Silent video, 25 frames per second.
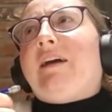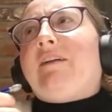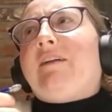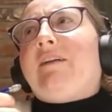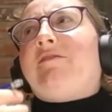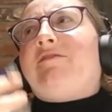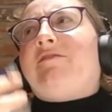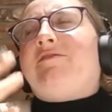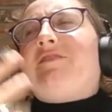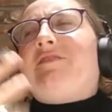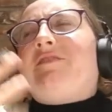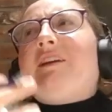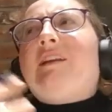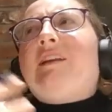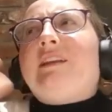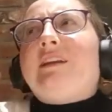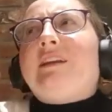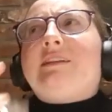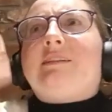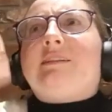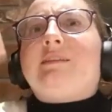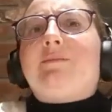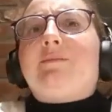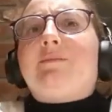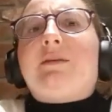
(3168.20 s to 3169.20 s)
feeling
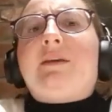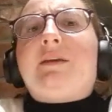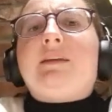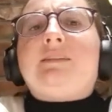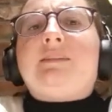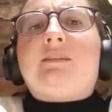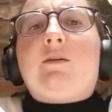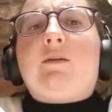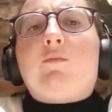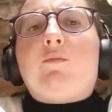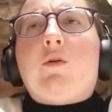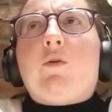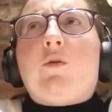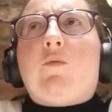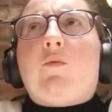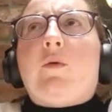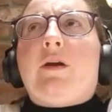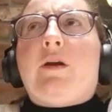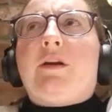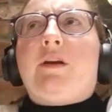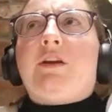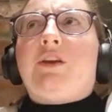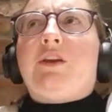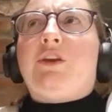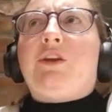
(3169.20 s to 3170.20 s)
to be somewhere where
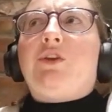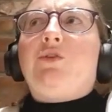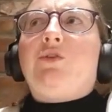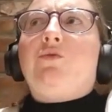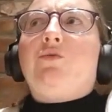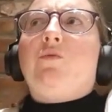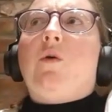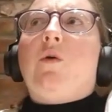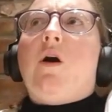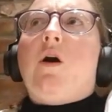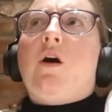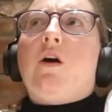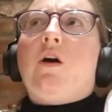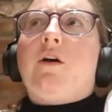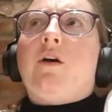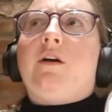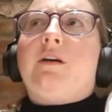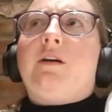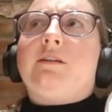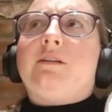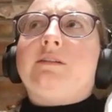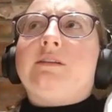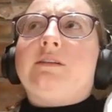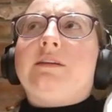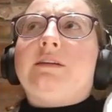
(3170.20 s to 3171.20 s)
you are
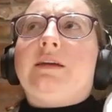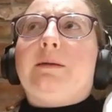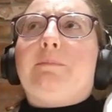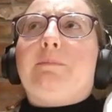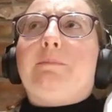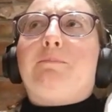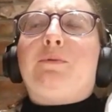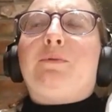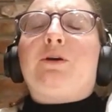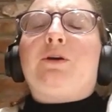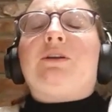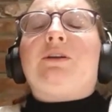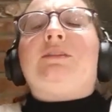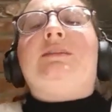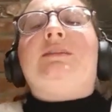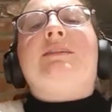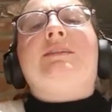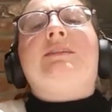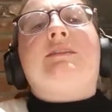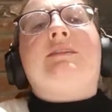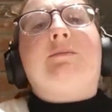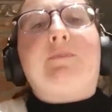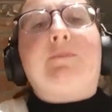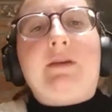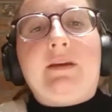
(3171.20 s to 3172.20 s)
a
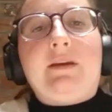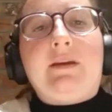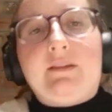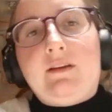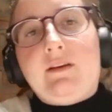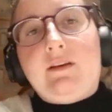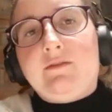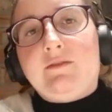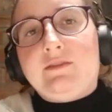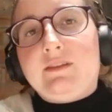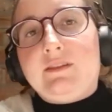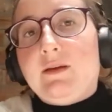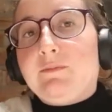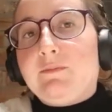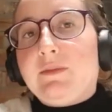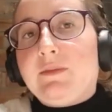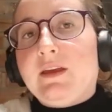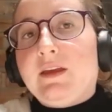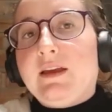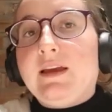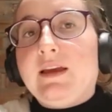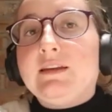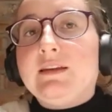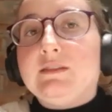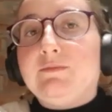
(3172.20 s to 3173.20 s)
participant of
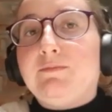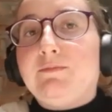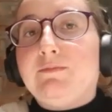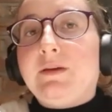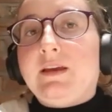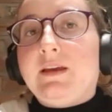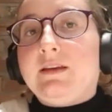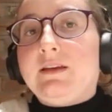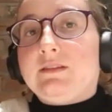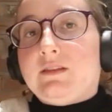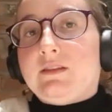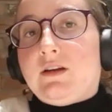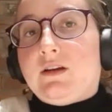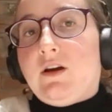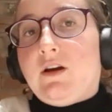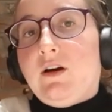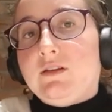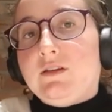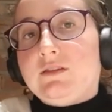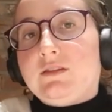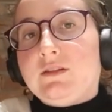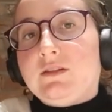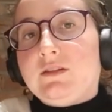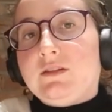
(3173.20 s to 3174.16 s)
something as big as a concert.